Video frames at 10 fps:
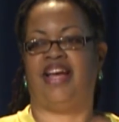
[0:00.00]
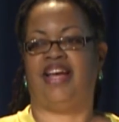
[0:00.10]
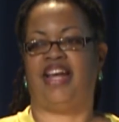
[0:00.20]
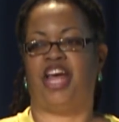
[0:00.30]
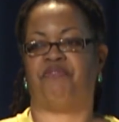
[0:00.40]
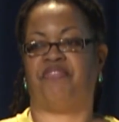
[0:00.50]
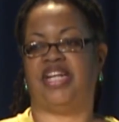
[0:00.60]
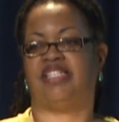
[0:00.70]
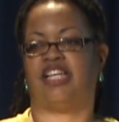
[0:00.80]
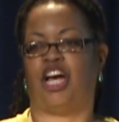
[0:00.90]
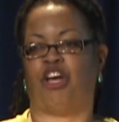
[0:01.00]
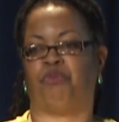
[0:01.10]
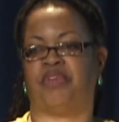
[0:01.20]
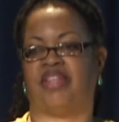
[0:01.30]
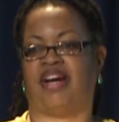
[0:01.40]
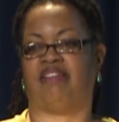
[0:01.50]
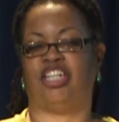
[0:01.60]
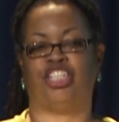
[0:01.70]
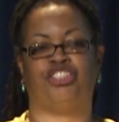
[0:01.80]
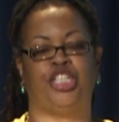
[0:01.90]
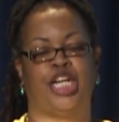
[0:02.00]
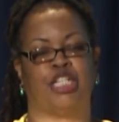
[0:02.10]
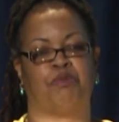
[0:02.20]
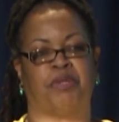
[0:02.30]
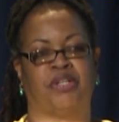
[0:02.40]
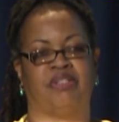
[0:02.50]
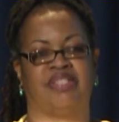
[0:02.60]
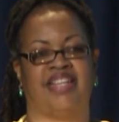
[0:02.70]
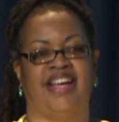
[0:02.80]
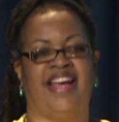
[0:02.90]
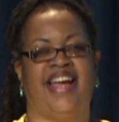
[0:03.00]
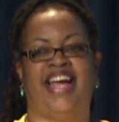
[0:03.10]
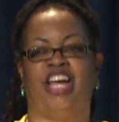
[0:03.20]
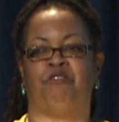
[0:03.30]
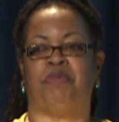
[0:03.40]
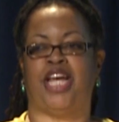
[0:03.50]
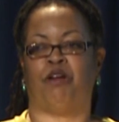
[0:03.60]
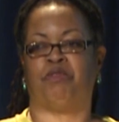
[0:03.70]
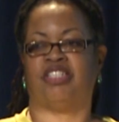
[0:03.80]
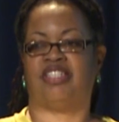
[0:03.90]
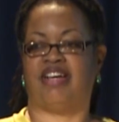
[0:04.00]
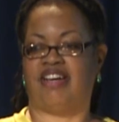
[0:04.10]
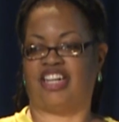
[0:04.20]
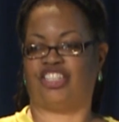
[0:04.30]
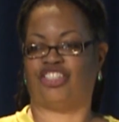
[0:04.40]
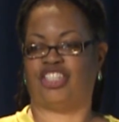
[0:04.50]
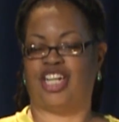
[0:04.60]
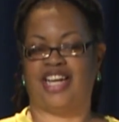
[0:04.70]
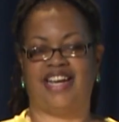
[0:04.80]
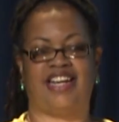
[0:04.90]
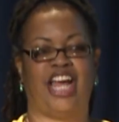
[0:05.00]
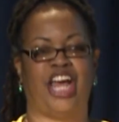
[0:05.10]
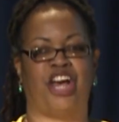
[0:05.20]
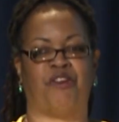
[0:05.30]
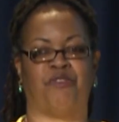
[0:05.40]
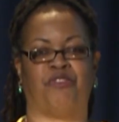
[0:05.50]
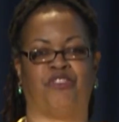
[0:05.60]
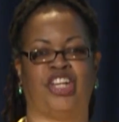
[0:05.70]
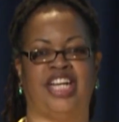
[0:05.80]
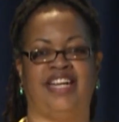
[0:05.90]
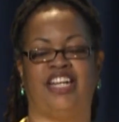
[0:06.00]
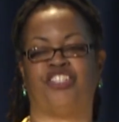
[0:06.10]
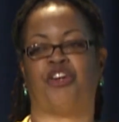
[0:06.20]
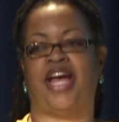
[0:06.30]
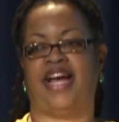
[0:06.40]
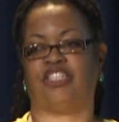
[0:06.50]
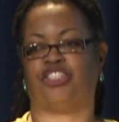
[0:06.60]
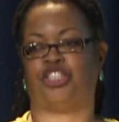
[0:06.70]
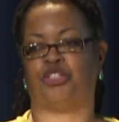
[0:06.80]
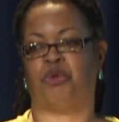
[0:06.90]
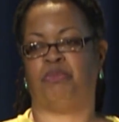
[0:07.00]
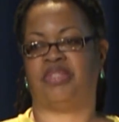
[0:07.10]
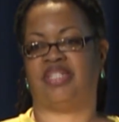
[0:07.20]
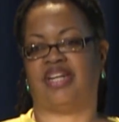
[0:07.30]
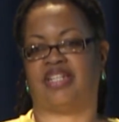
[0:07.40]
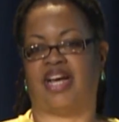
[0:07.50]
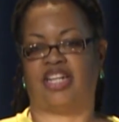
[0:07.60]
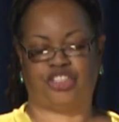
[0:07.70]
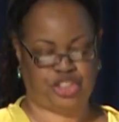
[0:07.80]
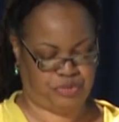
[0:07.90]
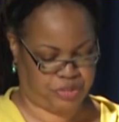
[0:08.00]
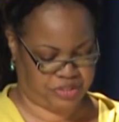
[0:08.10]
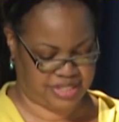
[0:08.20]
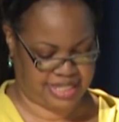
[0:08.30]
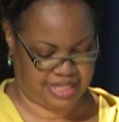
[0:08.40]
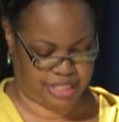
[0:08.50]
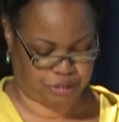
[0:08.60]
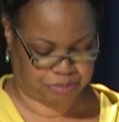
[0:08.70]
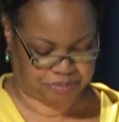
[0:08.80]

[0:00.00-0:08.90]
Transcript: and have FaceTime with our energy experts and be able to touch and have interaction with technology firsthand.